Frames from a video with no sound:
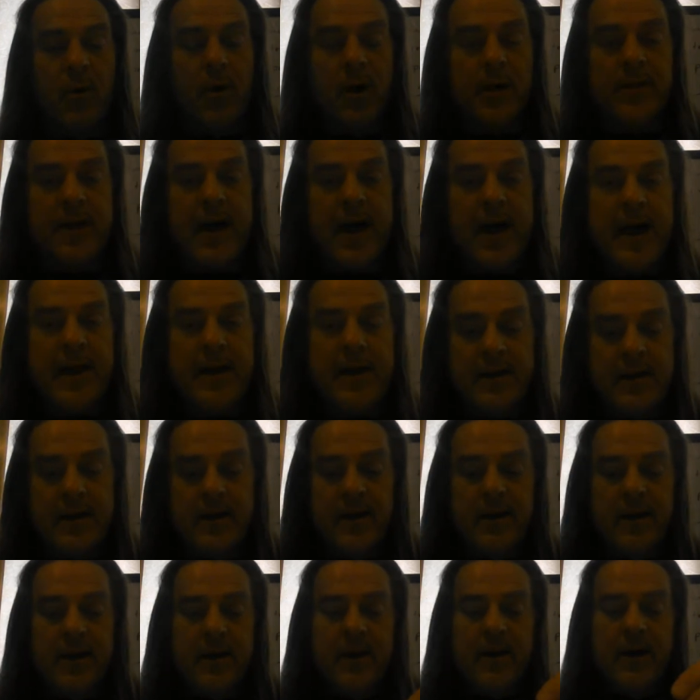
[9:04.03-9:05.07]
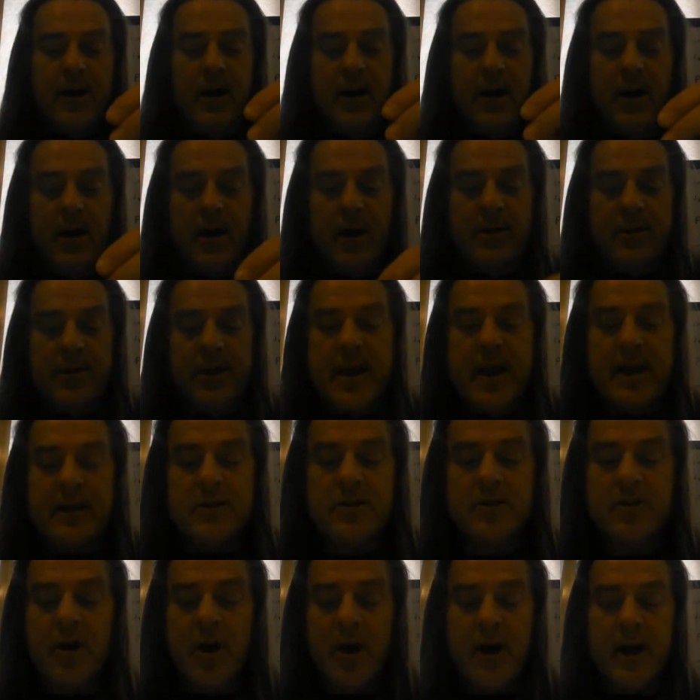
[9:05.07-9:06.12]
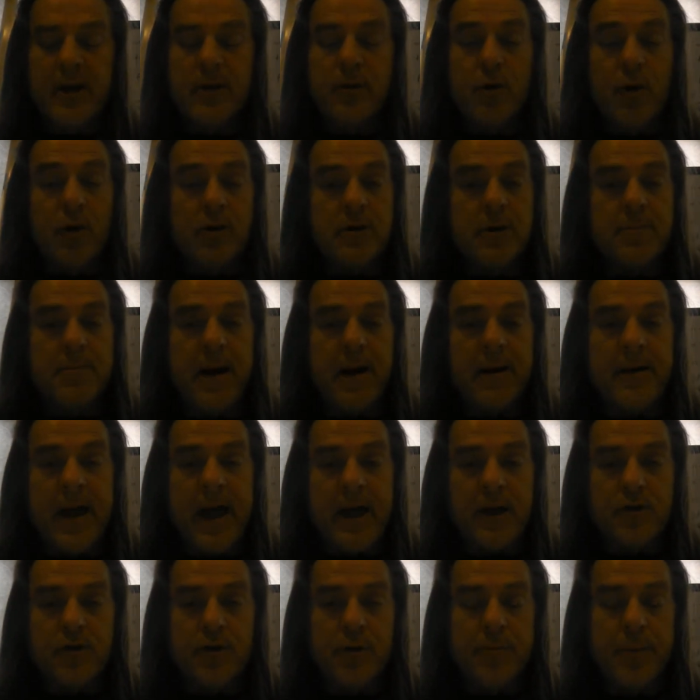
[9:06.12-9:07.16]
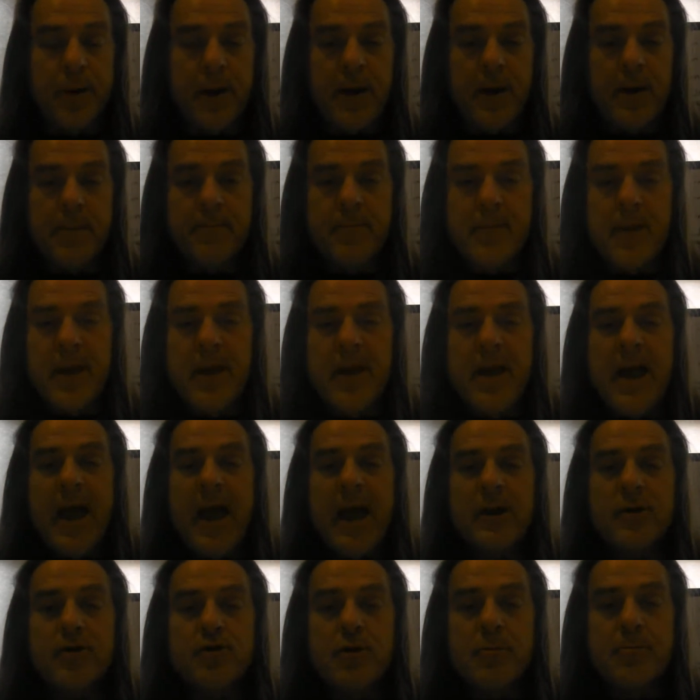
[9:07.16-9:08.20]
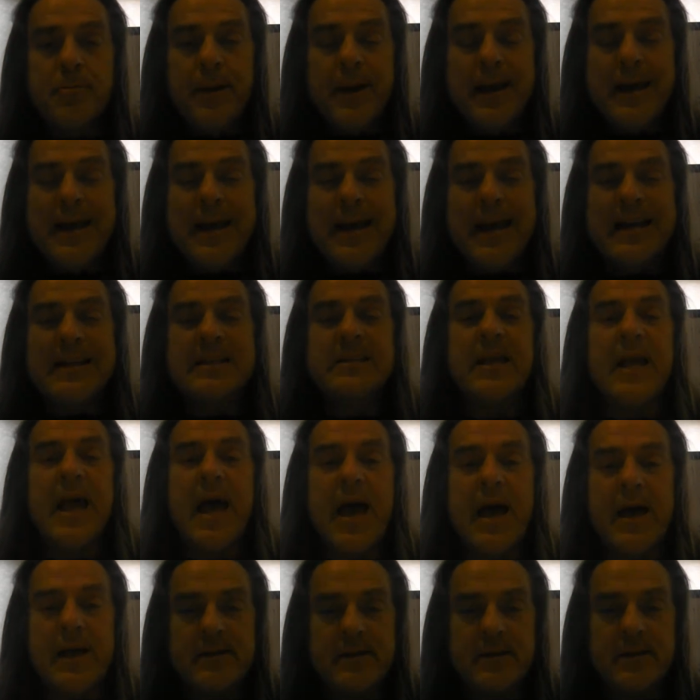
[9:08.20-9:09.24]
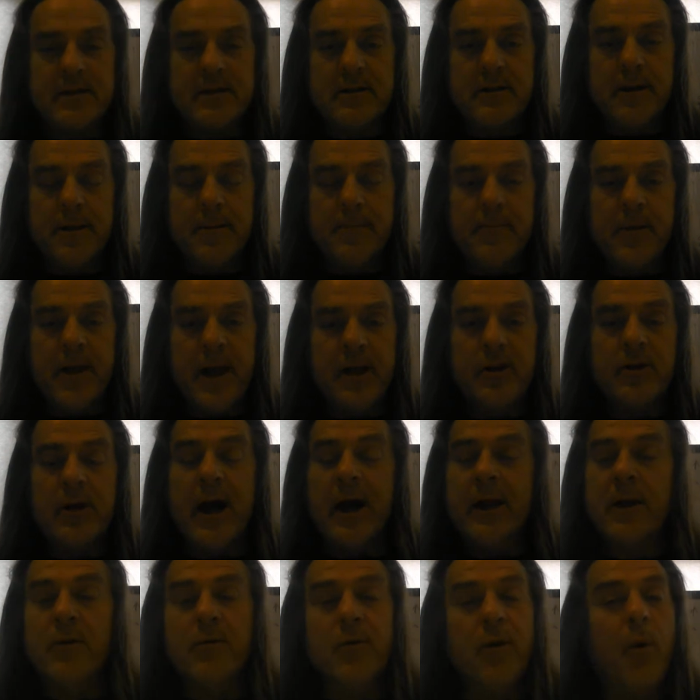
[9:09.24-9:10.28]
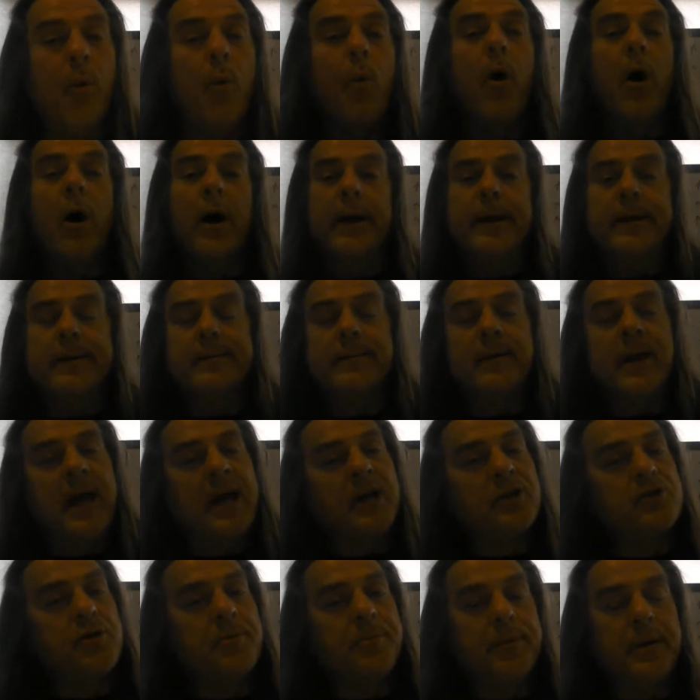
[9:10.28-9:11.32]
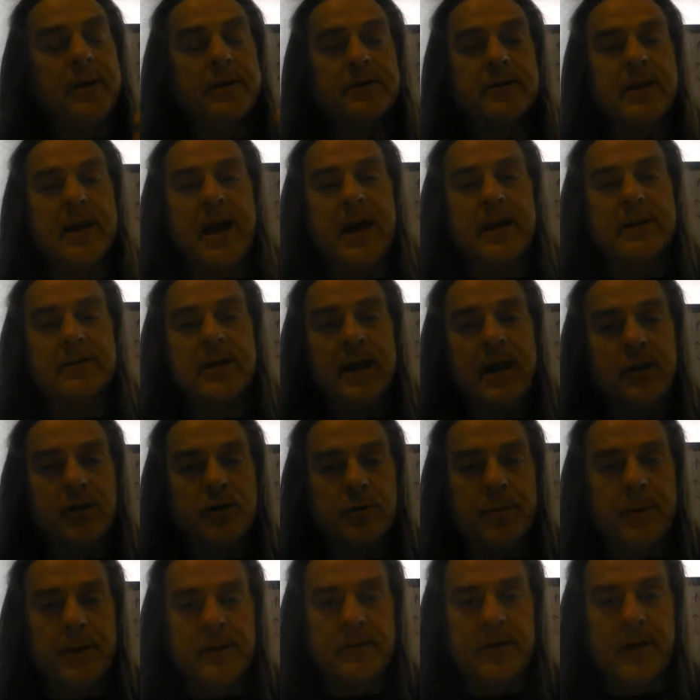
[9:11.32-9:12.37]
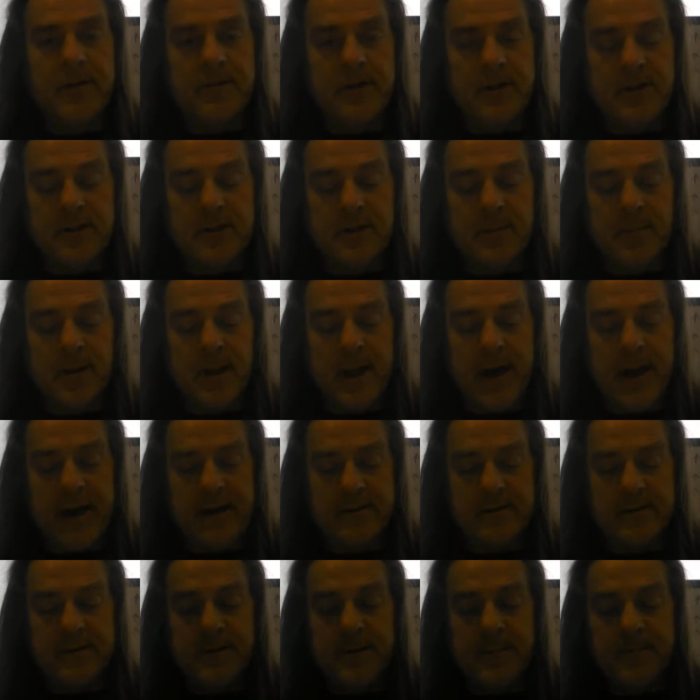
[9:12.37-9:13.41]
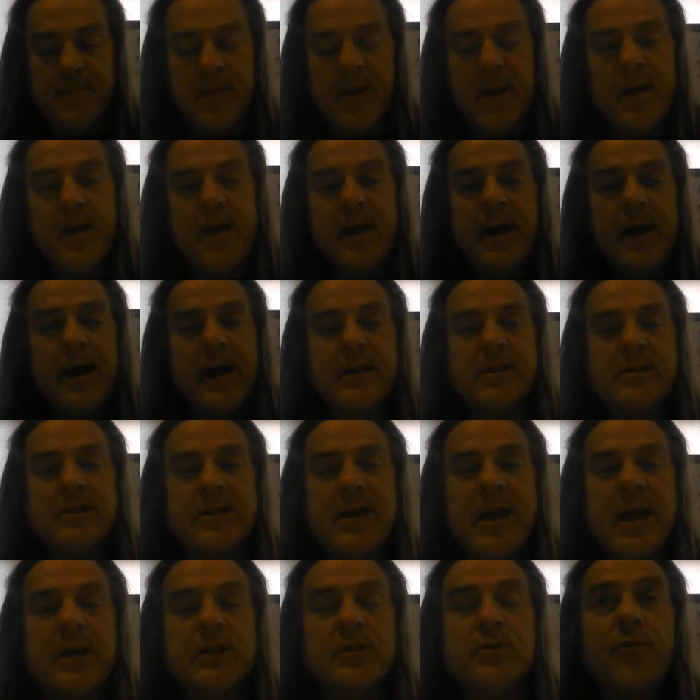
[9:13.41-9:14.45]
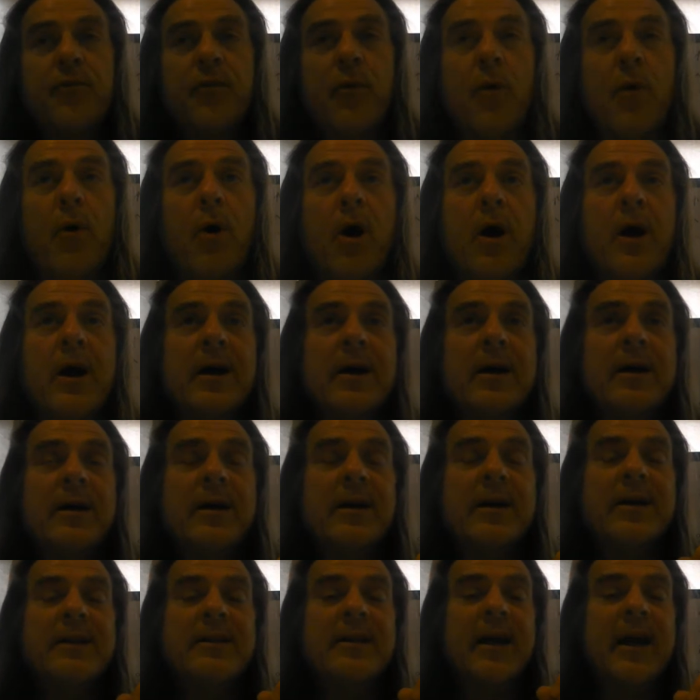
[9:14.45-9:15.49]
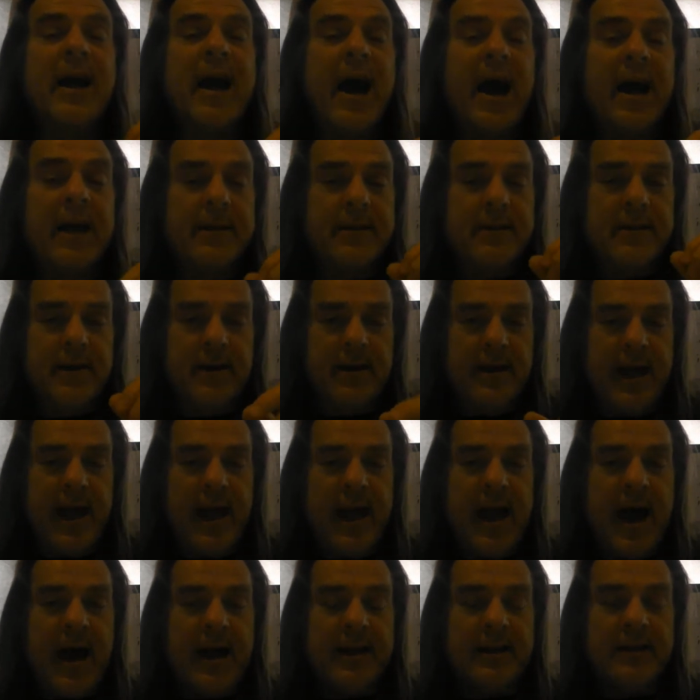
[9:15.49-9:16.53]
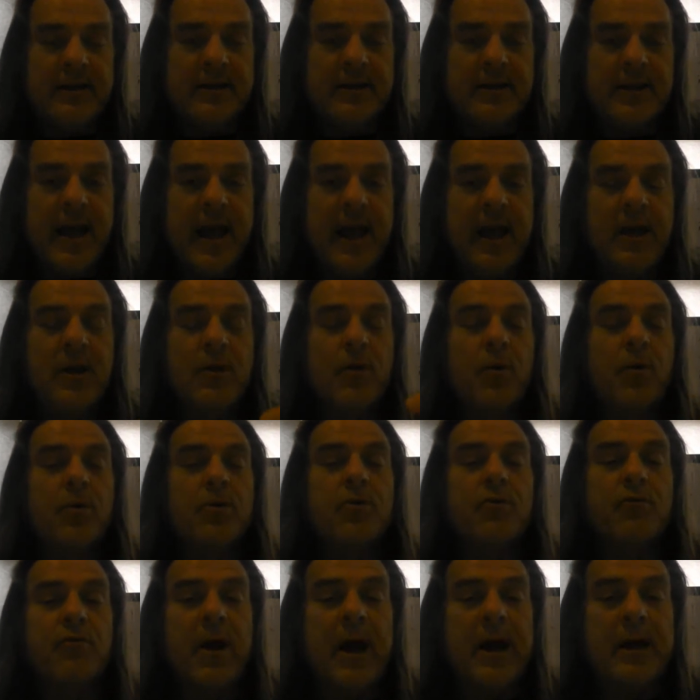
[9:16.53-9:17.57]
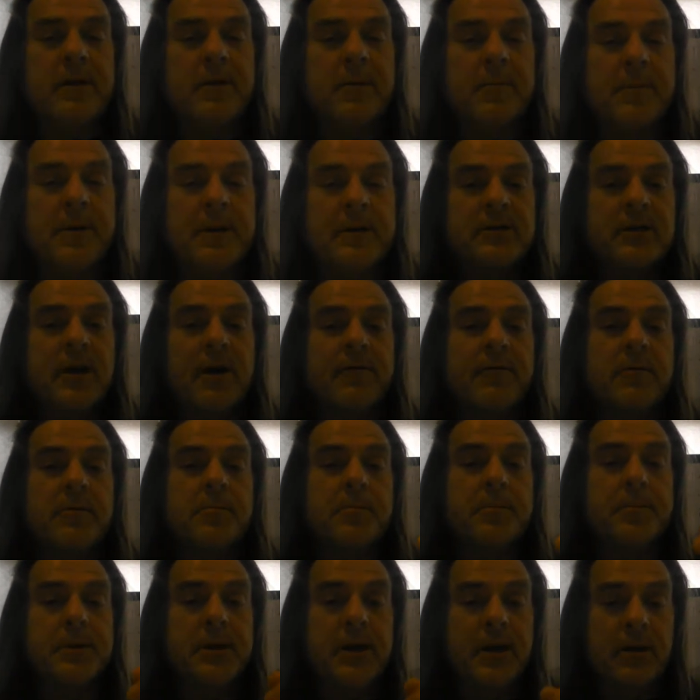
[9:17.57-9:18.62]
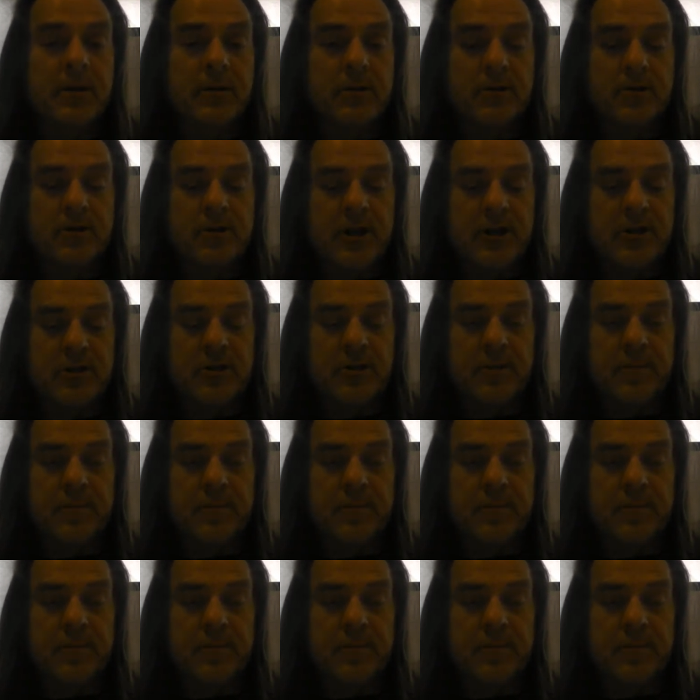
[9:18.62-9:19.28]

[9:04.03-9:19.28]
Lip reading: that. The next slide talks about entropy. Entropy is S, and I don't know why. Entropy is S. Entropy is given the symbol S. It stands for the chaotic state or the randomness of a particular system.